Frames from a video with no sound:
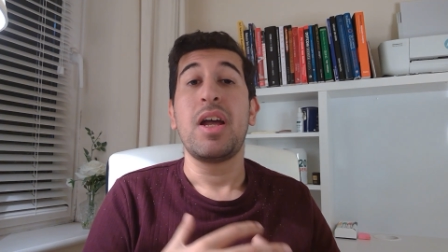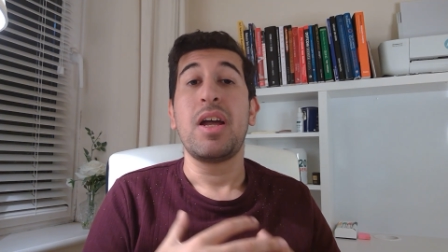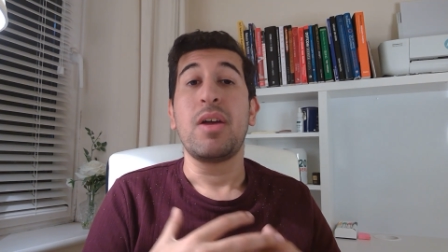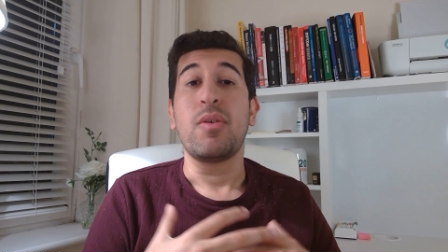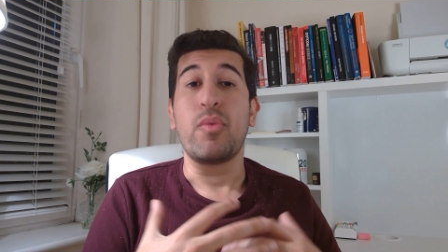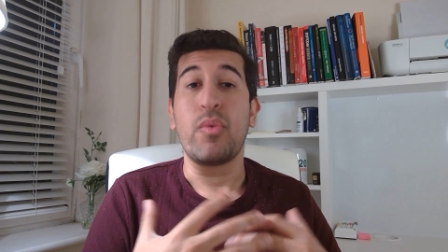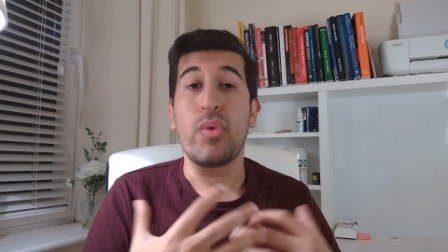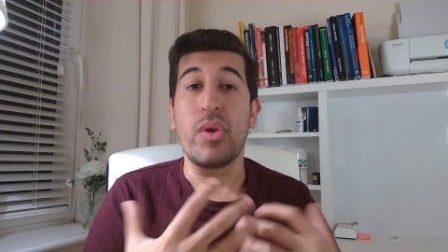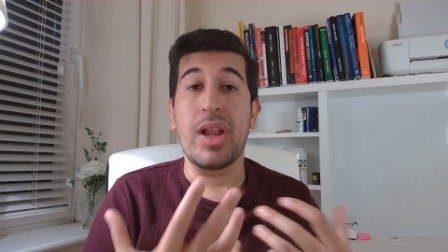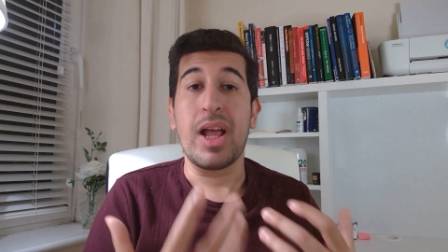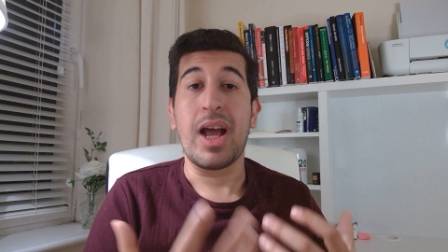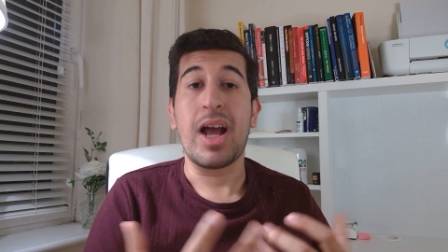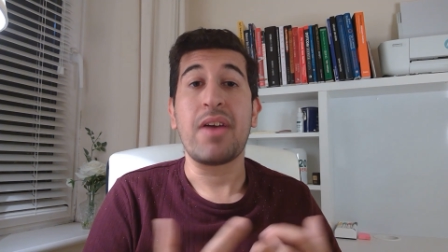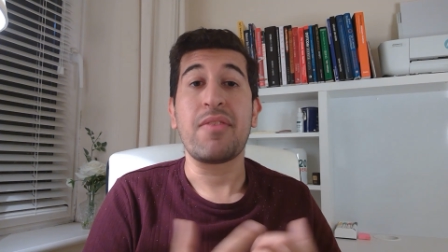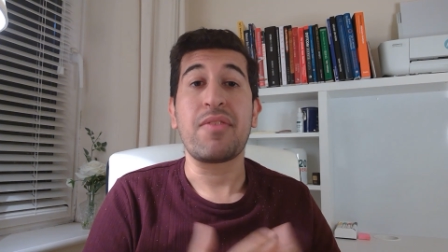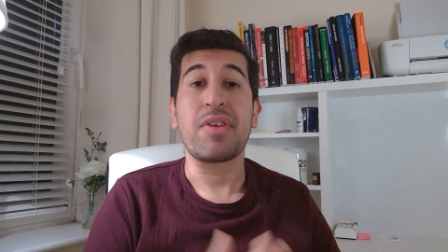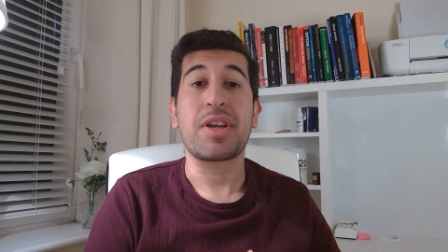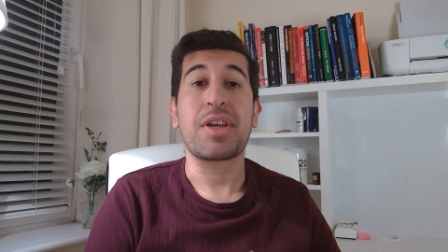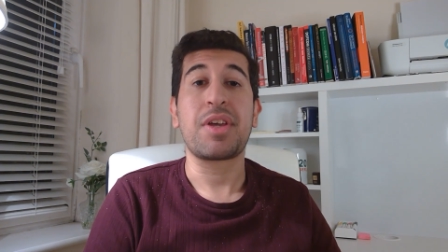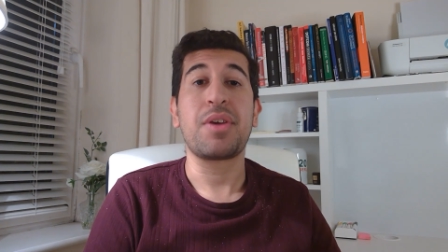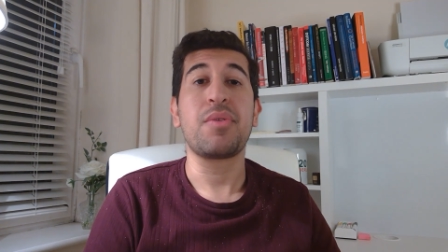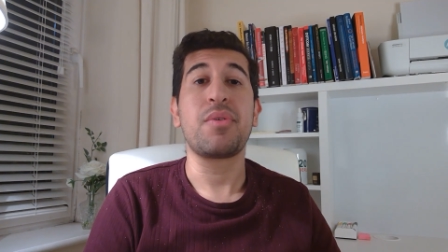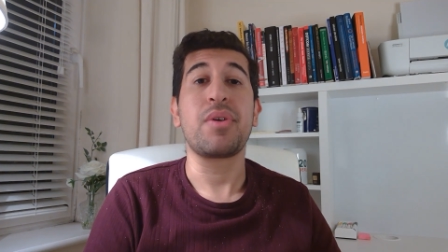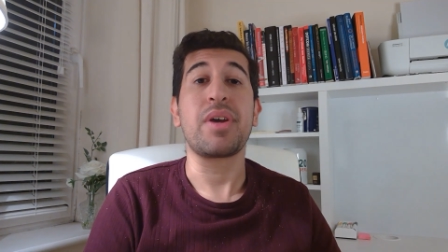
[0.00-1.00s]
We'll have a
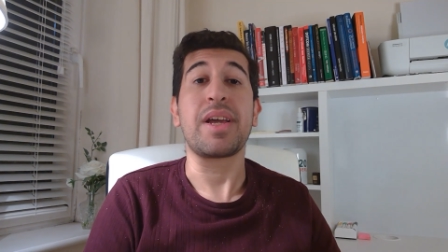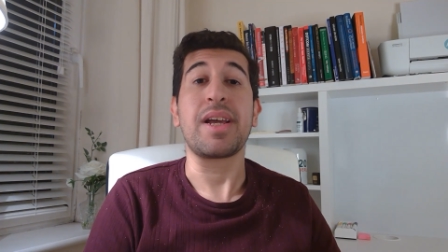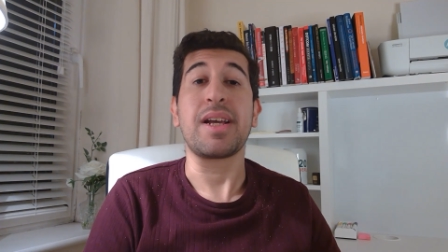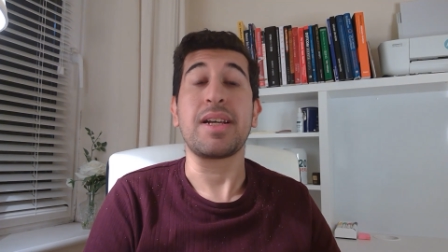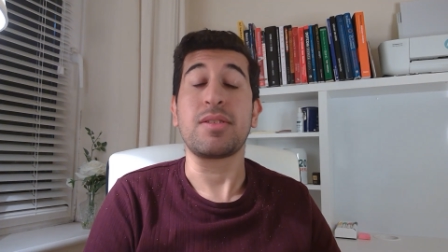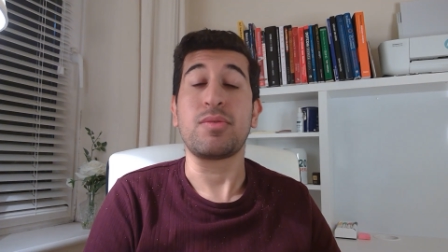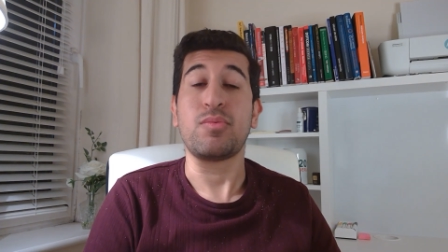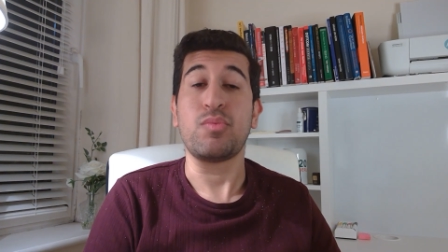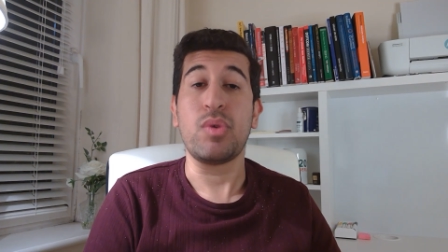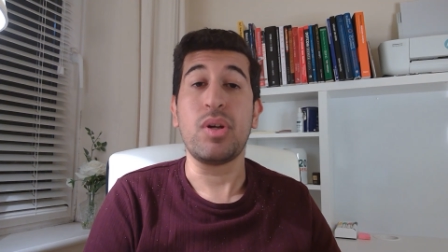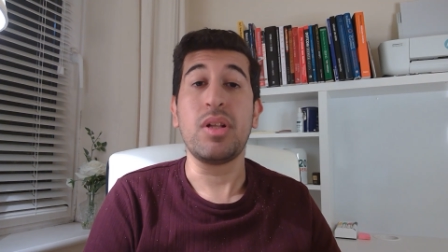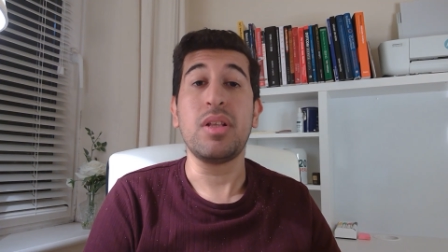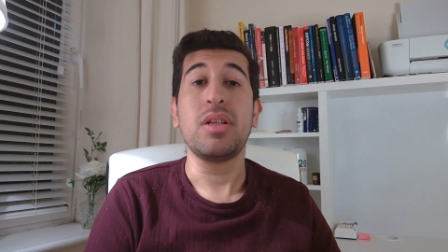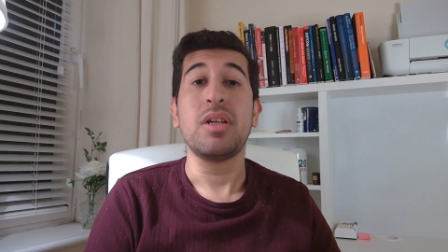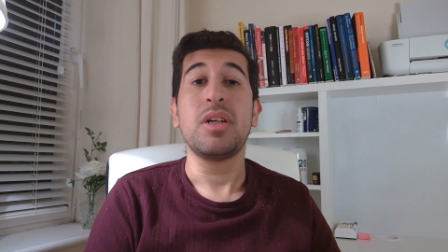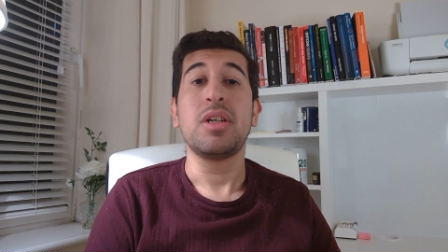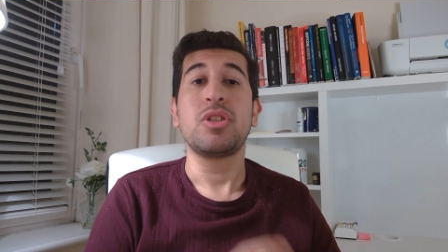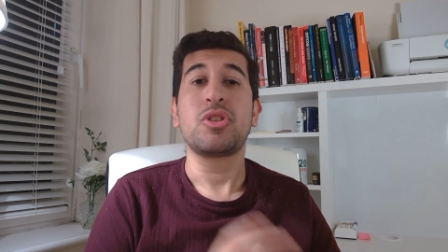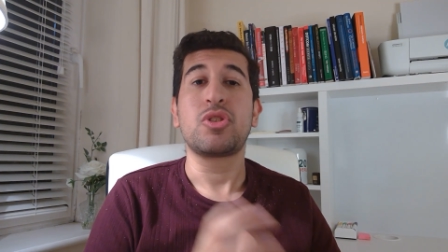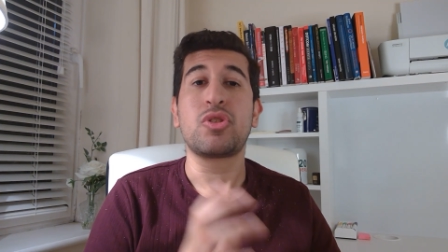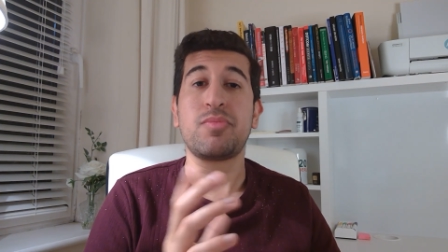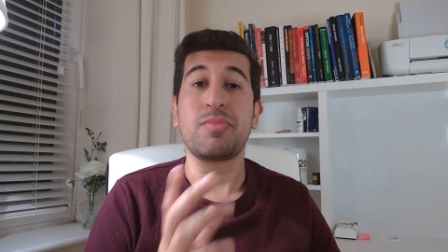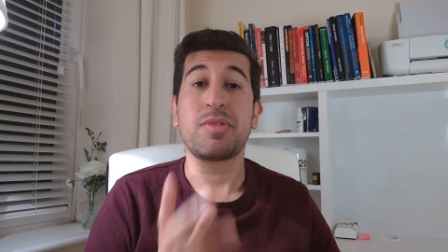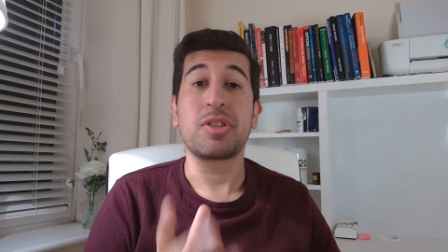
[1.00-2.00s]
QA as well.
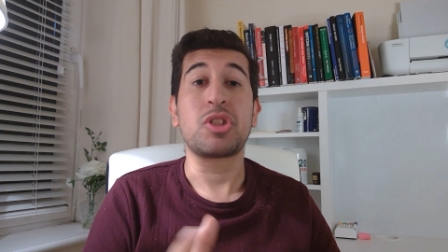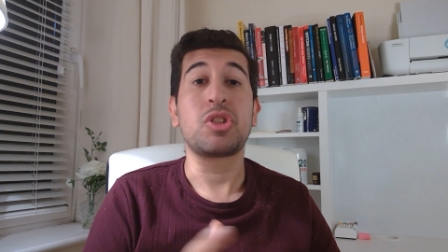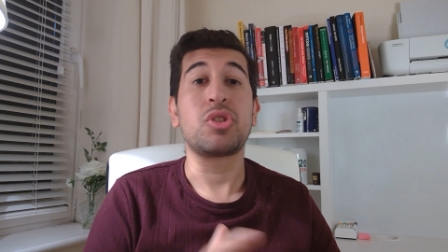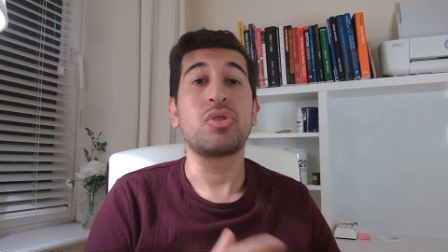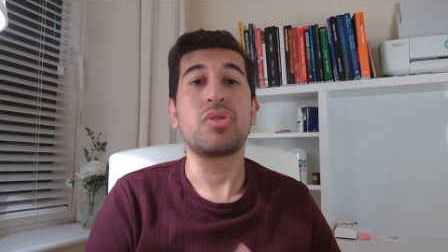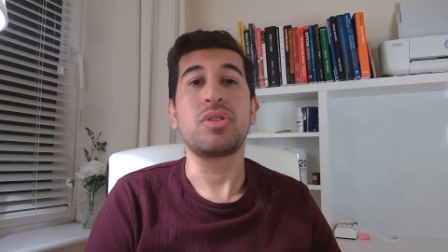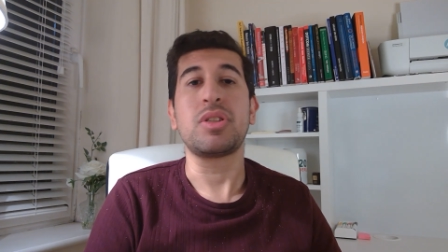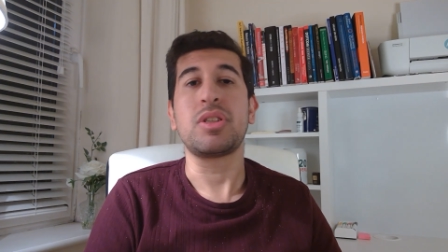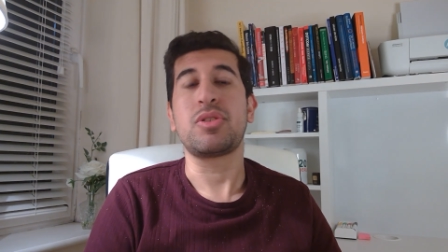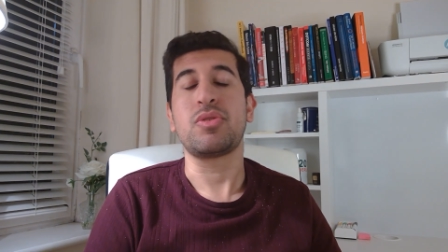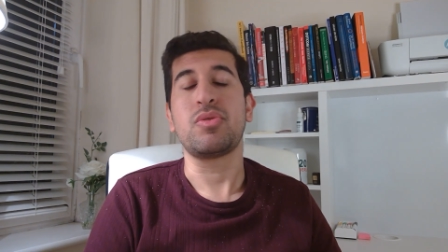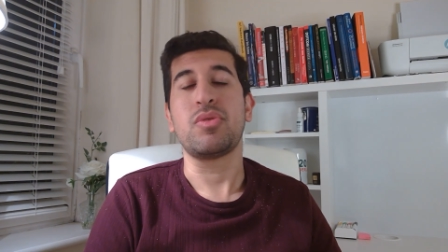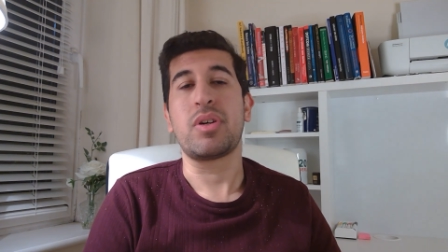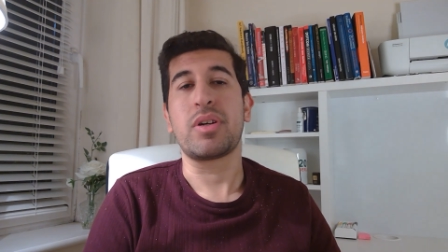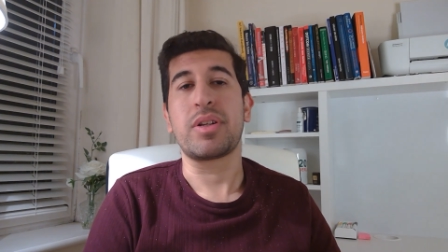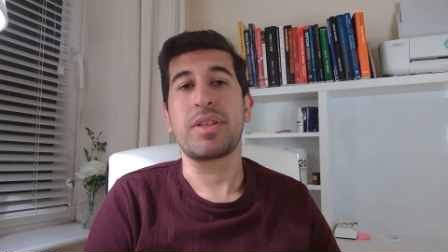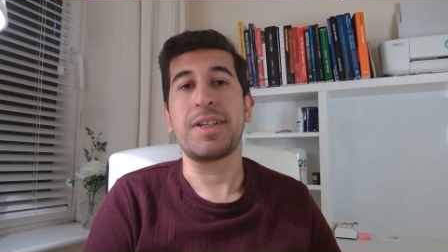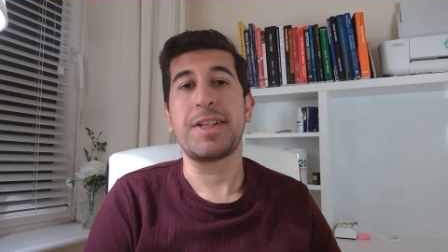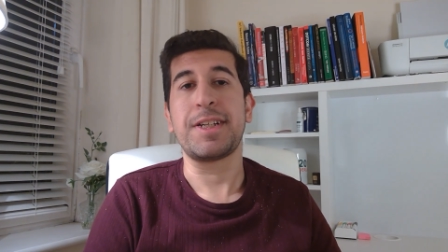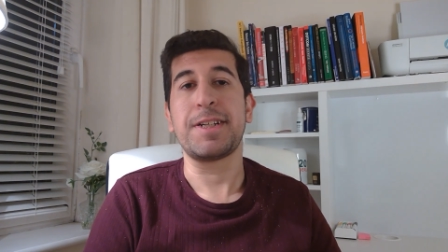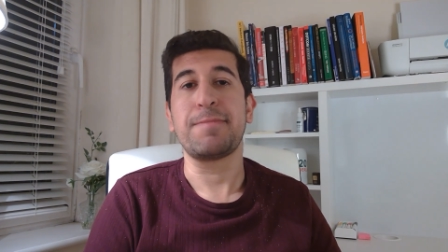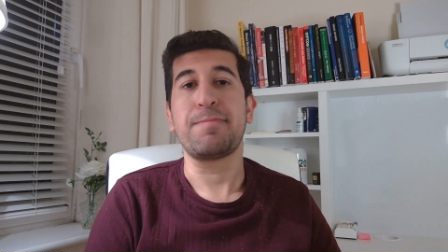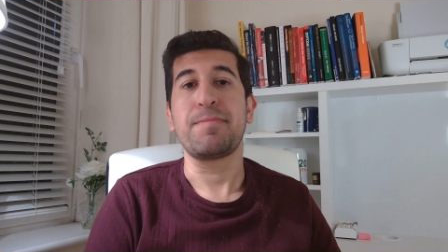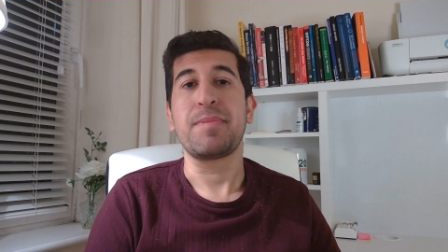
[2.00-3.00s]
So make sure that you are
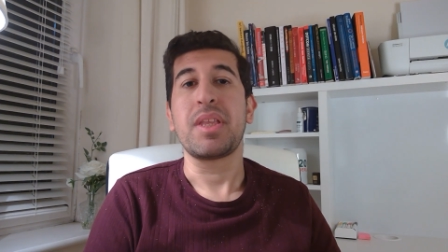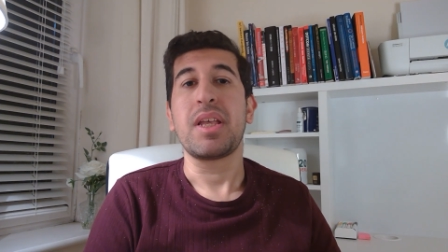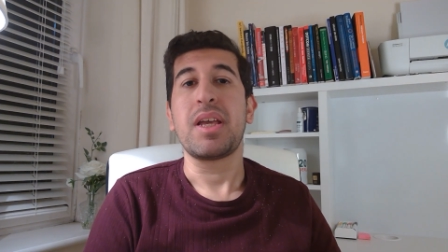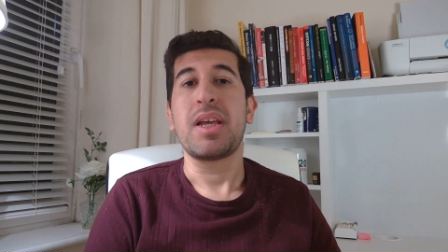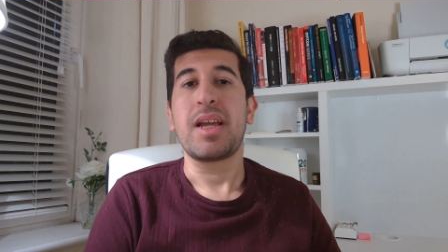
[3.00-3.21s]
there